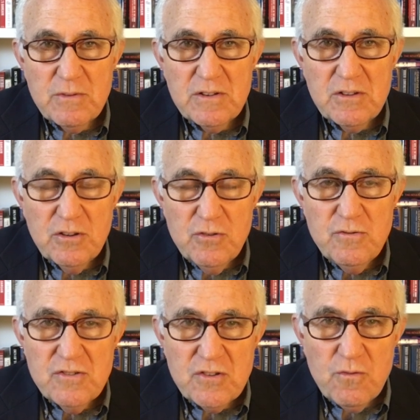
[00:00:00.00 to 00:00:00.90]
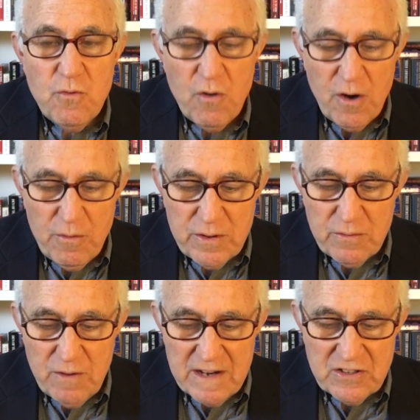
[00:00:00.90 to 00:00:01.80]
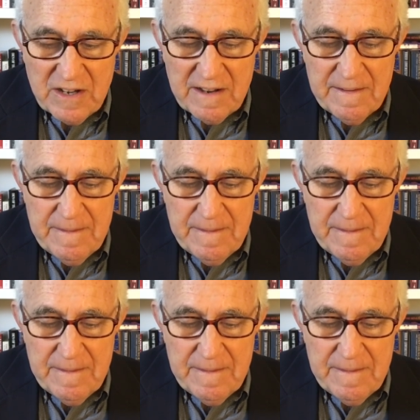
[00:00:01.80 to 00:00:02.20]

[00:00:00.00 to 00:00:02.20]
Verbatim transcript: would lose a war with Russia